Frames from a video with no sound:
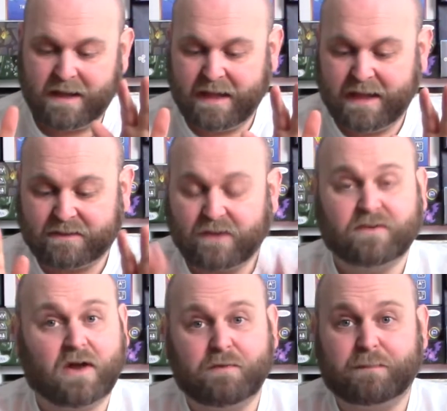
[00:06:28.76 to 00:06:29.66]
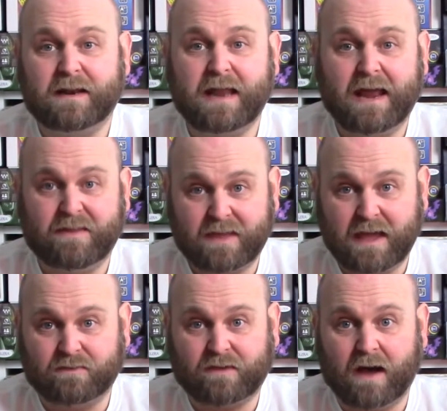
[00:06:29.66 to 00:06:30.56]
It doesn't open anything
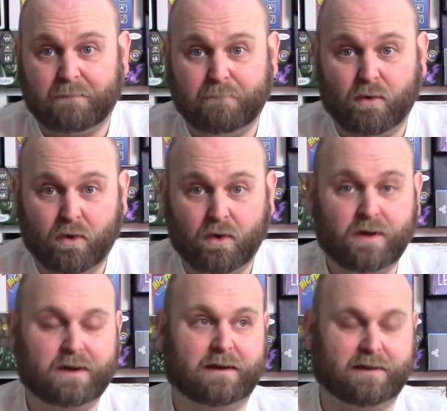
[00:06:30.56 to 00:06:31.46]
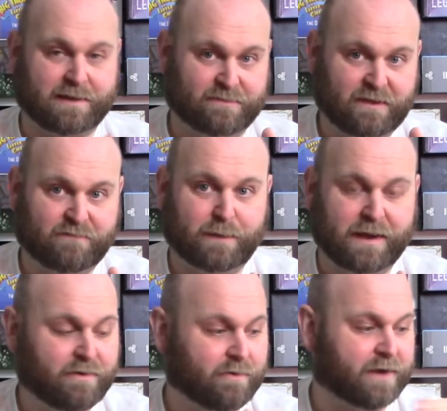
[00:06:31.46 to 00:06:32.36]
else up more, like a 6th
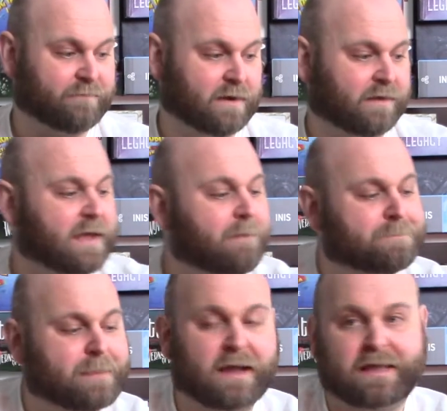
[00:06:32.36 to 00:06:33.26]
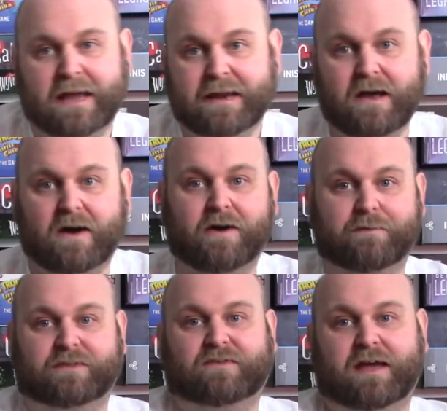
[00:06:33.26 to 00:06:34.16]
player or anything like that. Again, I
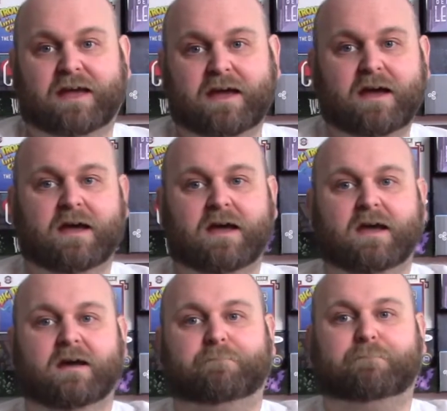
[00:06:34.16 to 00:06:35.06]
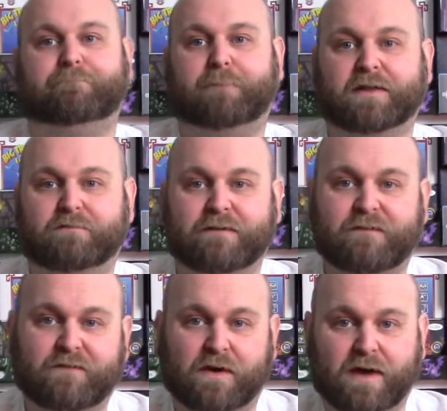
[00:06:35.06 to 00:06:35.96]
would say buy the
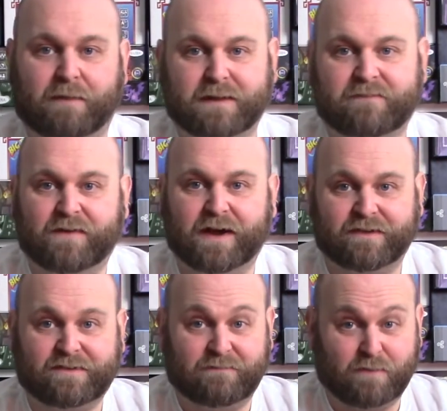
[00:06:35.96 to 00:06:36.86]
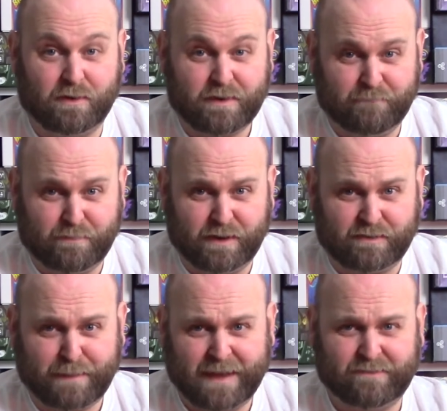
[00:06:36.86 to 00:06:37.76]
Riverfolk Company first if you're looking for an
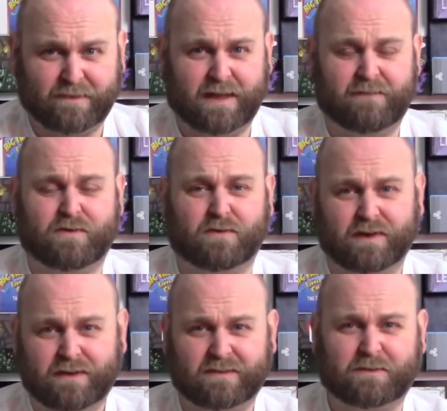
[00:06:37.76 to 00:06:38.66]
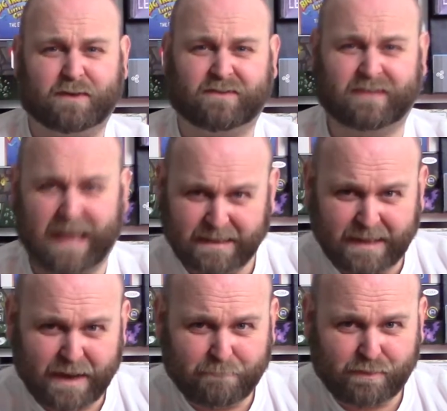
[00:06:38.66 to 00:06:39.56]
expansion, if you're looking to extend the
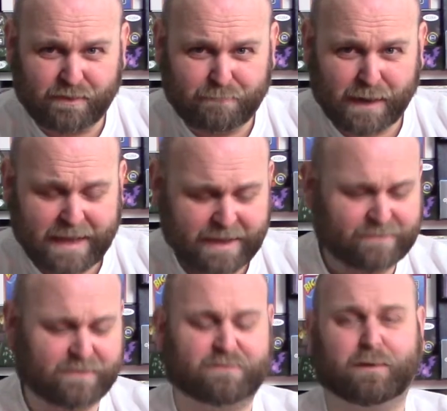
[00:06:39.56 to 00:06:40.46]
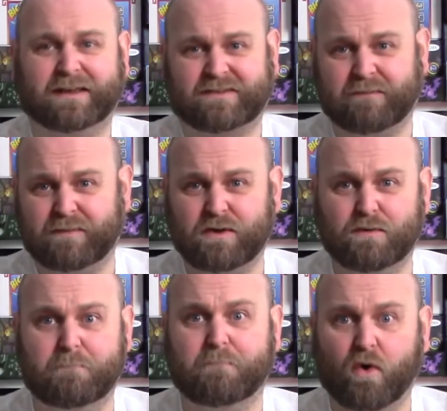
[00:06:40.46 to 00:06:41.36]
number of players, as well as give you
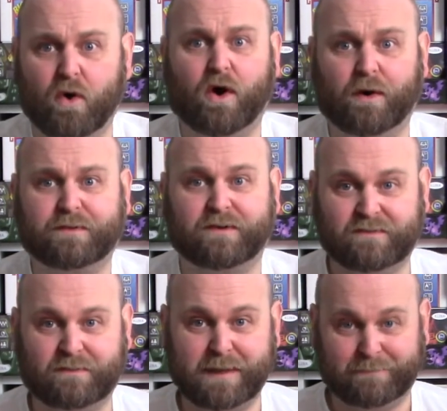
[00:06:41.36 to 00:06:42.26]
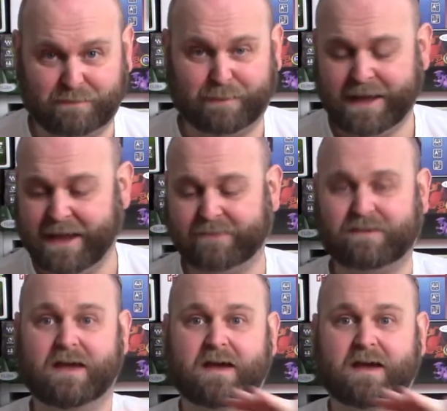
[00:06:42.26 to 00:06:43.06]
more options to be able to play as.